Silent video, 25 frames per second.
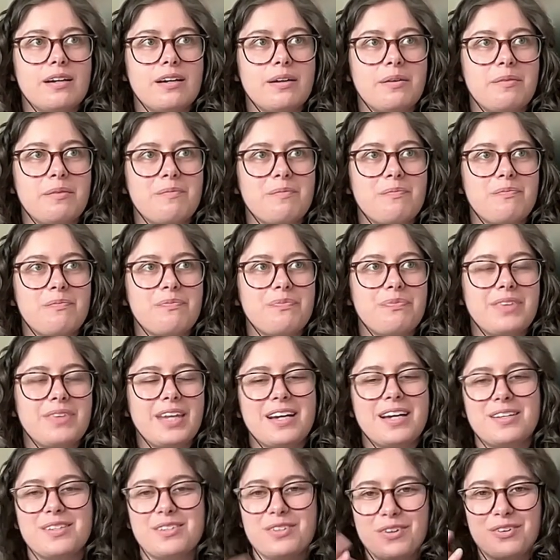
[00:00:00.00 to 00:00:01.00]

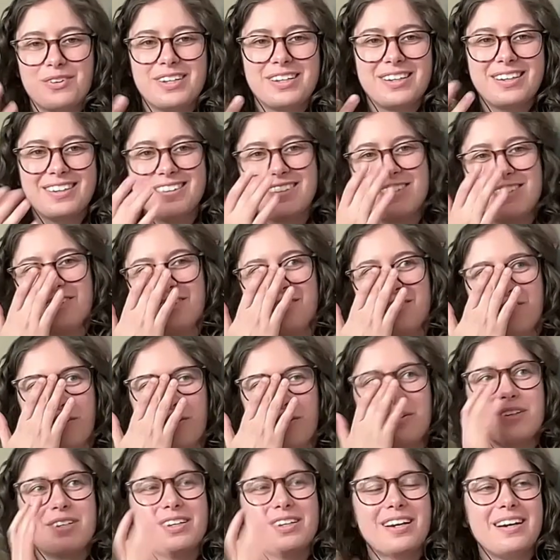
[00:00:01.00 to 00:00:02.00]
as you already sort of
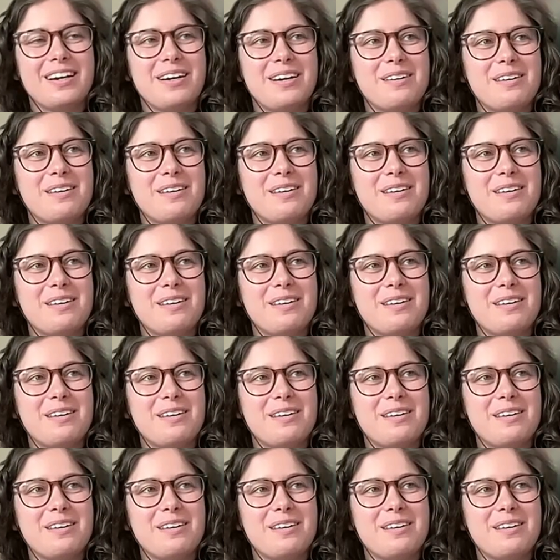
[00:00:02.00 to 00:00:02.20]
heard,